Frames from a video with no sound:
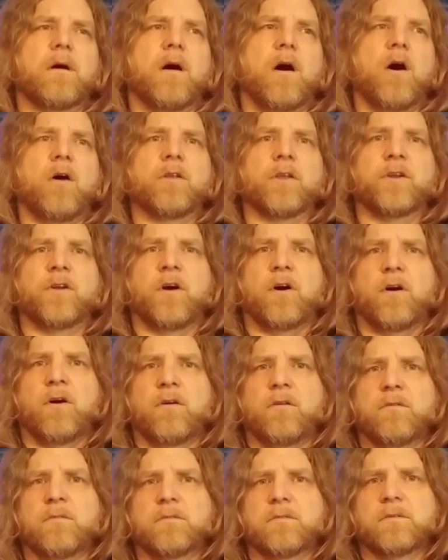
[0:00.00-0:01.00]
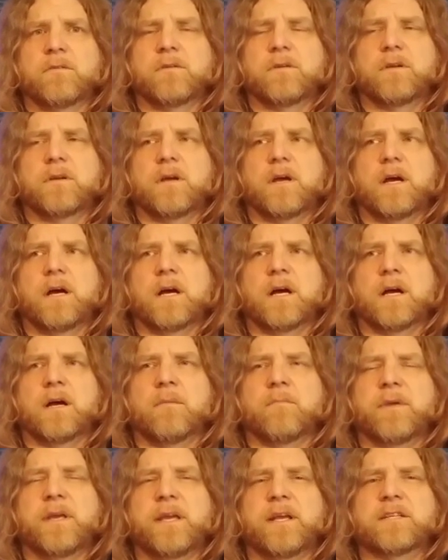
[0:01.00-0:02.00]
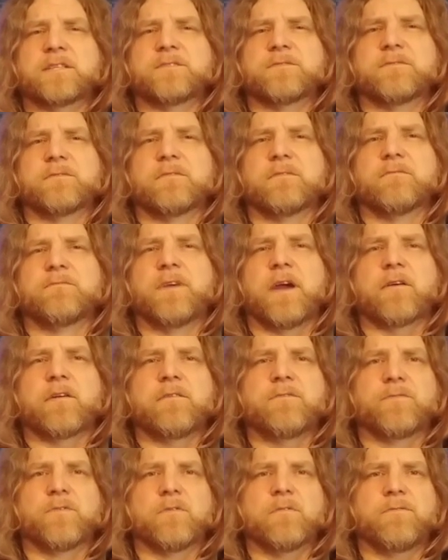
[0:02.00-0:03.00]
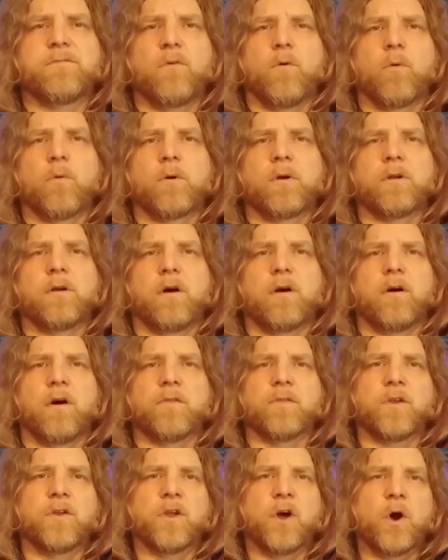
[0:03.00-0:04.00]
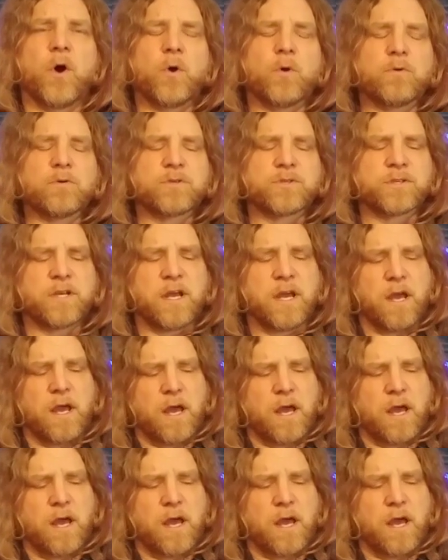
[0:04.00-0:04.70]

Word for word: All in all, um, it's very fruit forward on the nose.